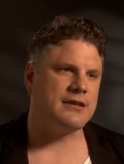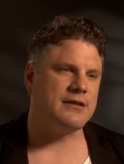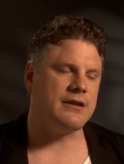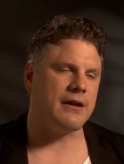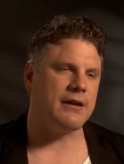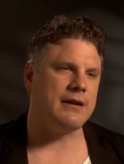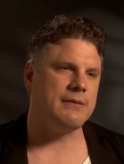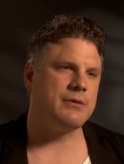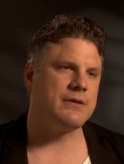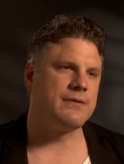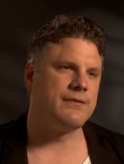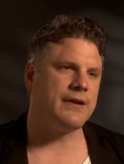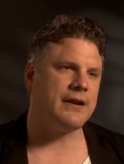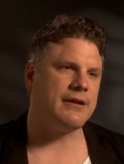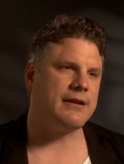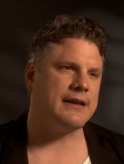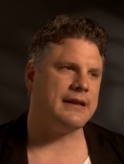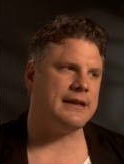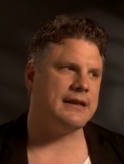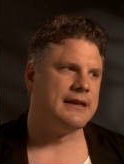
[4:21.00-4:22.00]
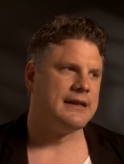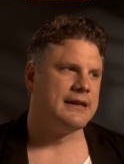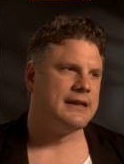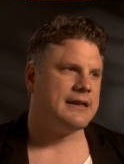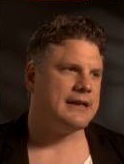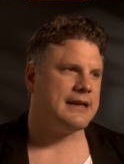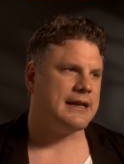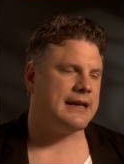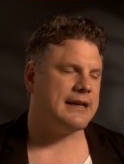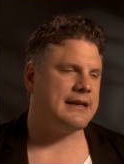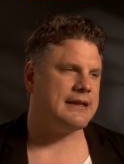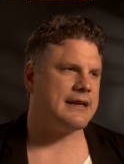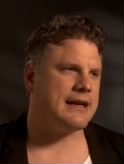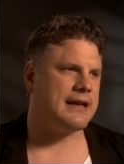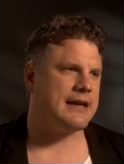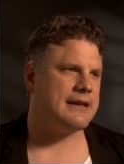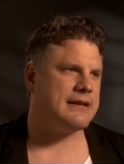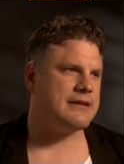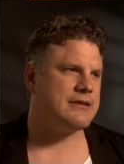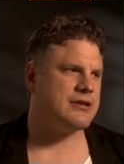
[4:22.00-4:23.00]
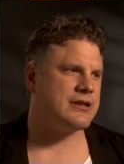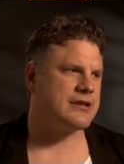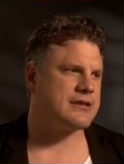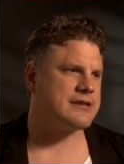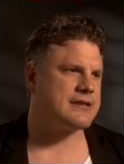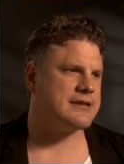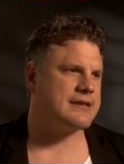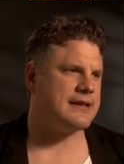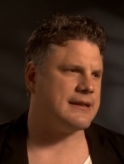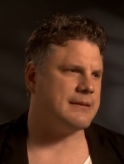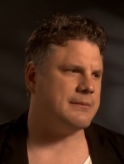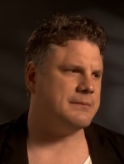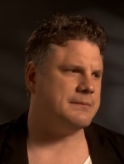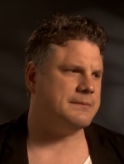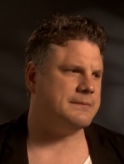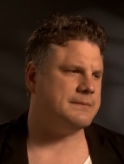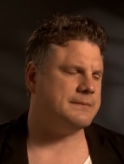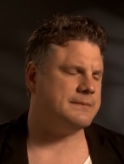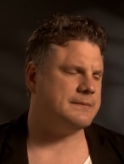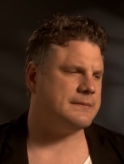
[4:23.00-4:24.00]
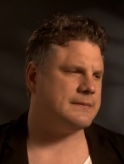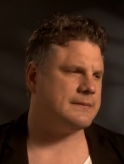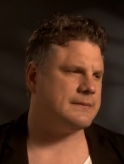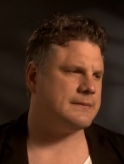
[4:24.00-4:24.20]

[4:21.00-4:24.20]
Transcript: Mm. You know, it was very, it it just um,